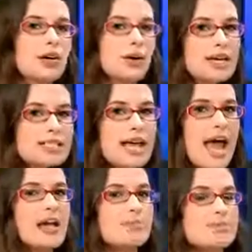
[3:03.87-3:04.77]
you know, is
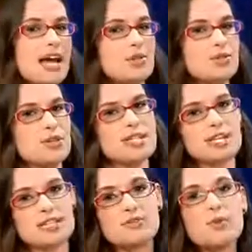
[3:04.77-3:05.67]
cannabis actually
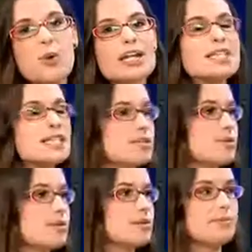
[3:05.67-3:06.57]
addictive? What does it
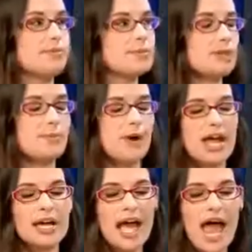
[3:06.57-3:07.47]
do to the
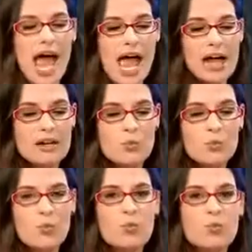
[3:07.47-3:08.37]
brain?
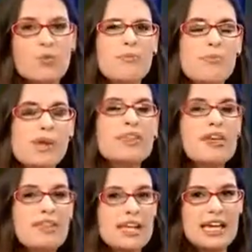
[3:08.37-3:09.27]
And the big
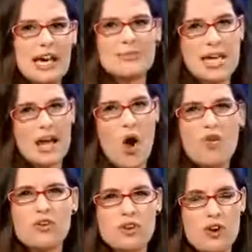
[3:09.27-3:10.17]
thing that he kept saying
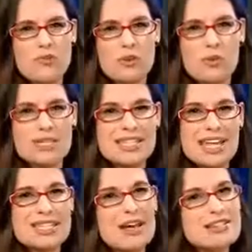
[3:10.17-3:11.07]
over and over was that
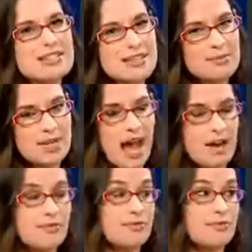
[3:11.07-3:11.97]
it doesn't seem to
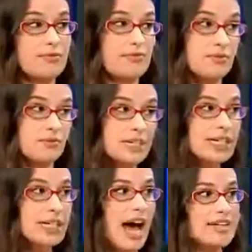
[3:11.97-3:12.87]
have
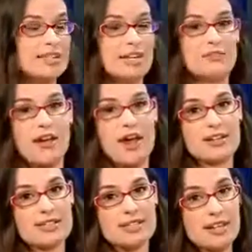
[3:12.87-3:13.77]
real lasting
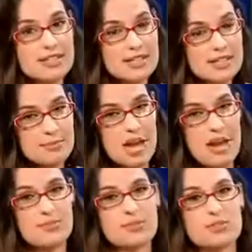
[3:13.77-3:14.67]
effects. It doesn't seem to
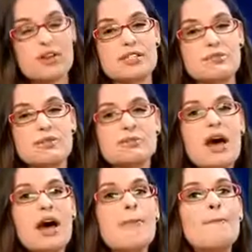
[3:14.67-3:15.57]
have withdrawal symptoms.
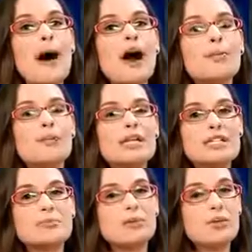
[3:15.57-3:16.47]
But we
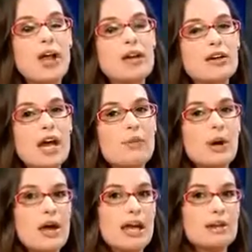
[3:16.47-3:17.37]
need to be wary
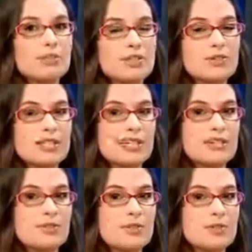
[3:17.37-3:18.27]
about cannabis use in
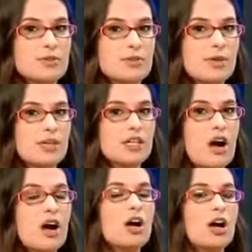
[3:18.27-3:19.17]
individuals who are
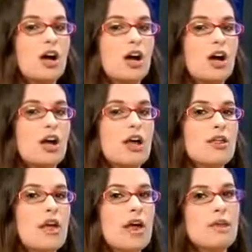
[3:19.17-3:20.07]
younger
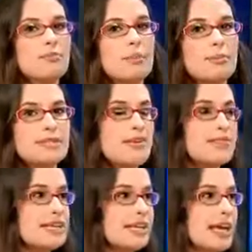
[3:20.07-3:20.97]
than maybe
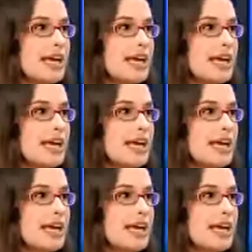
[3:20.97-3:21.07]
17,